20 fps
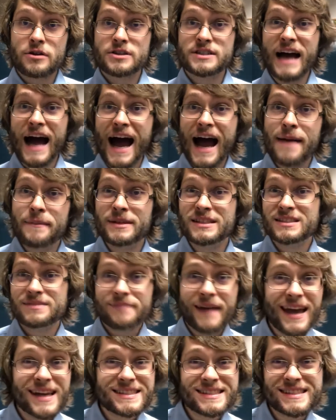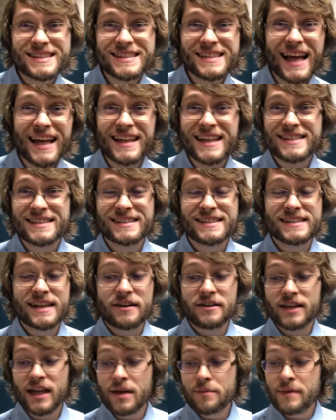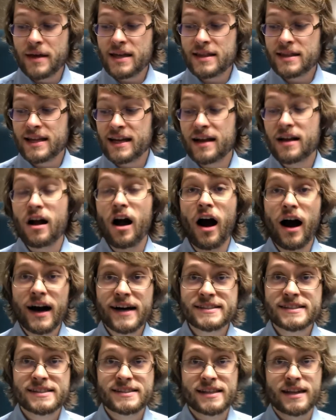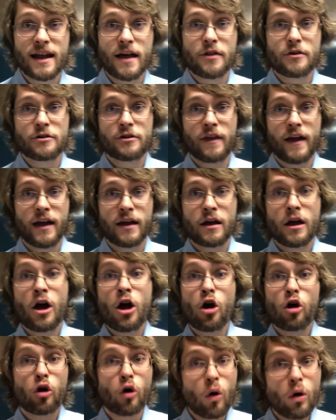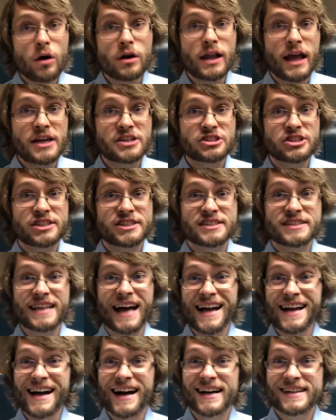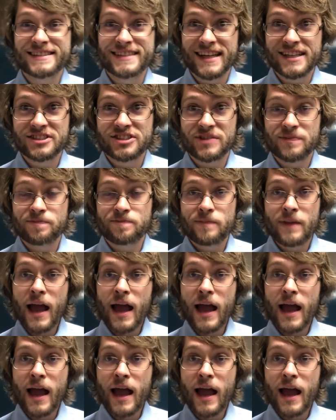in time and space does not necessarily mean that it causes another thing. Correlation is not causation.